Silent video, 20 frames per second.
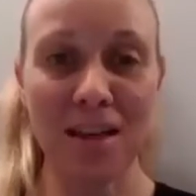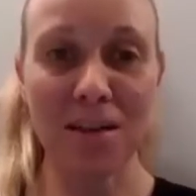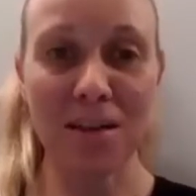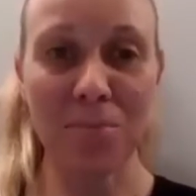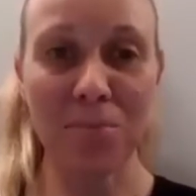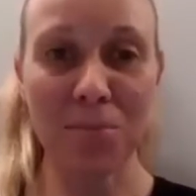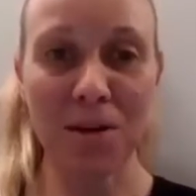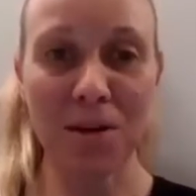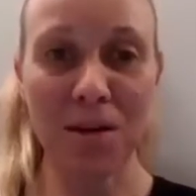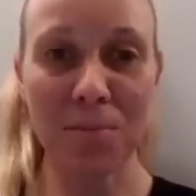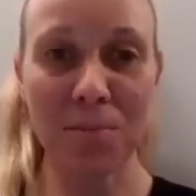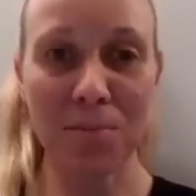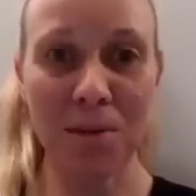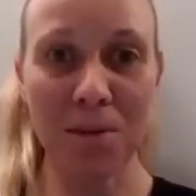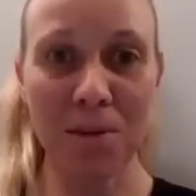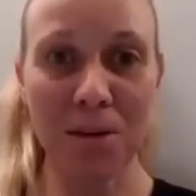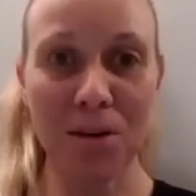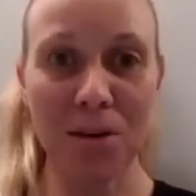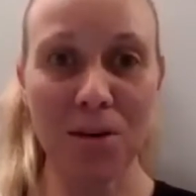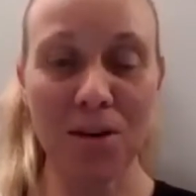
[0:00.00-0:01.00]
like maybe a
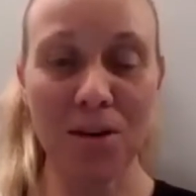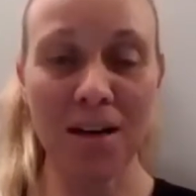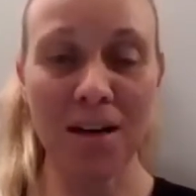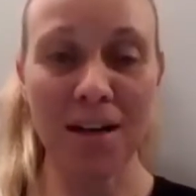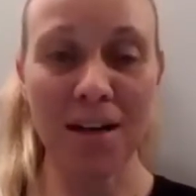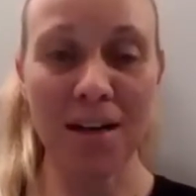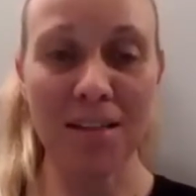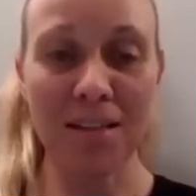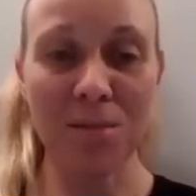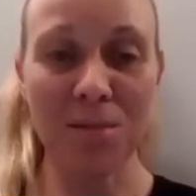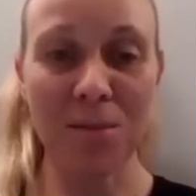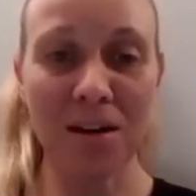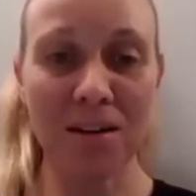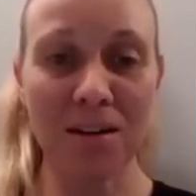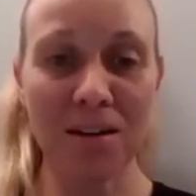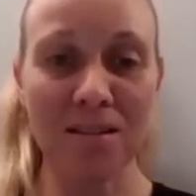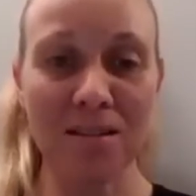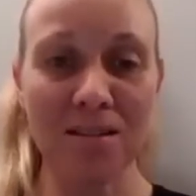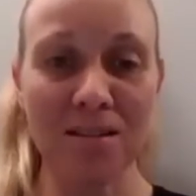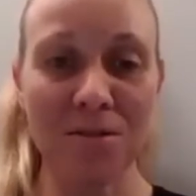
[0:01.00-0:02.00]
learning
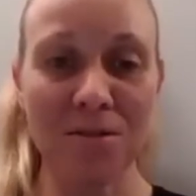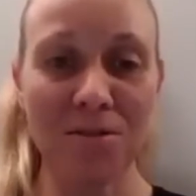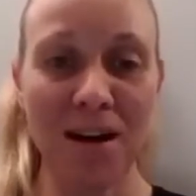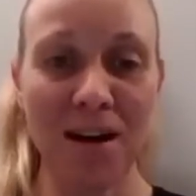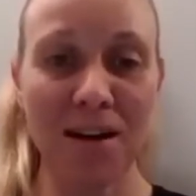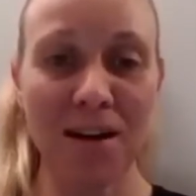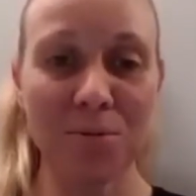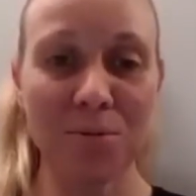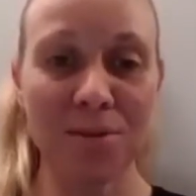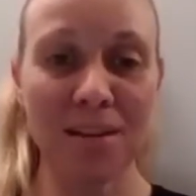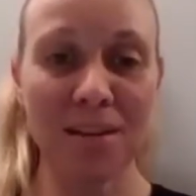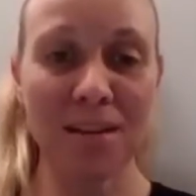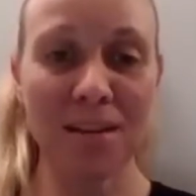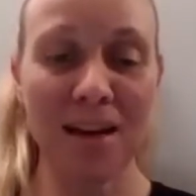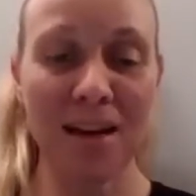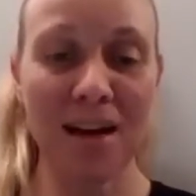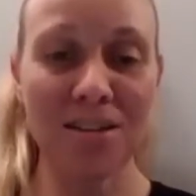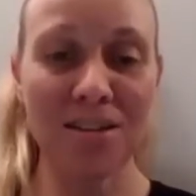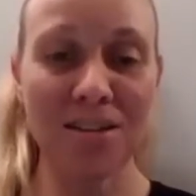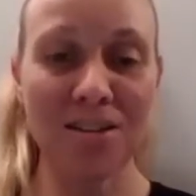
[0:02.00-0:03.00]
experience you've had within the
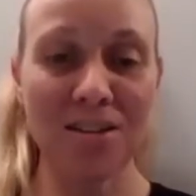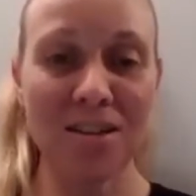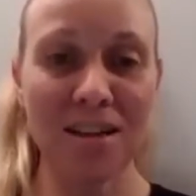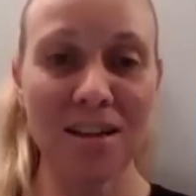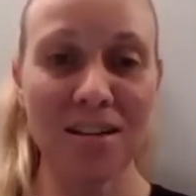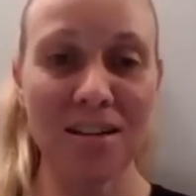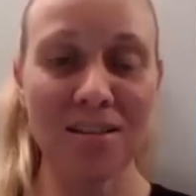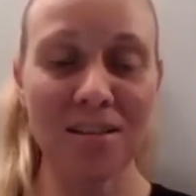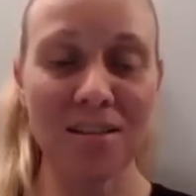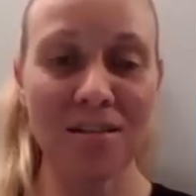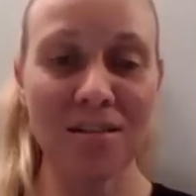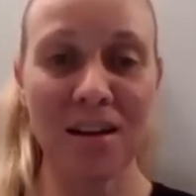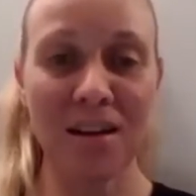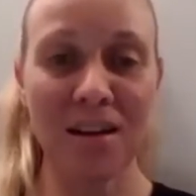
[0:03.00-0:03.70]
last years, and